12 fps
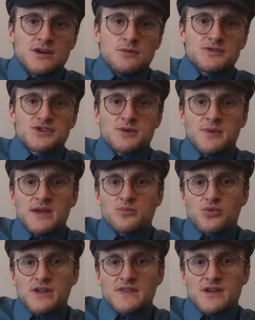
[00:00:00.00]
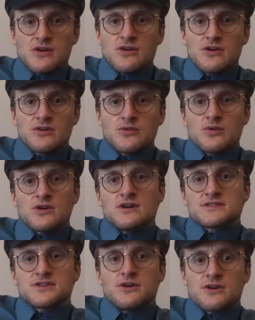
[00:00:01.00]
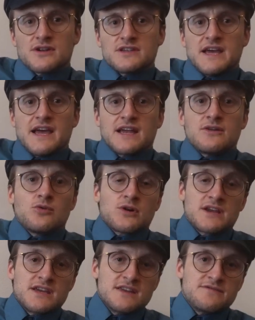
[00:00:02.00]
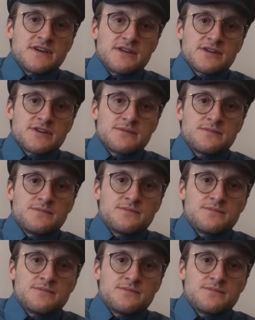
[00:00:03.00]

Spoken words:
which can make breathing hard or cause a heart attack or kidney failure.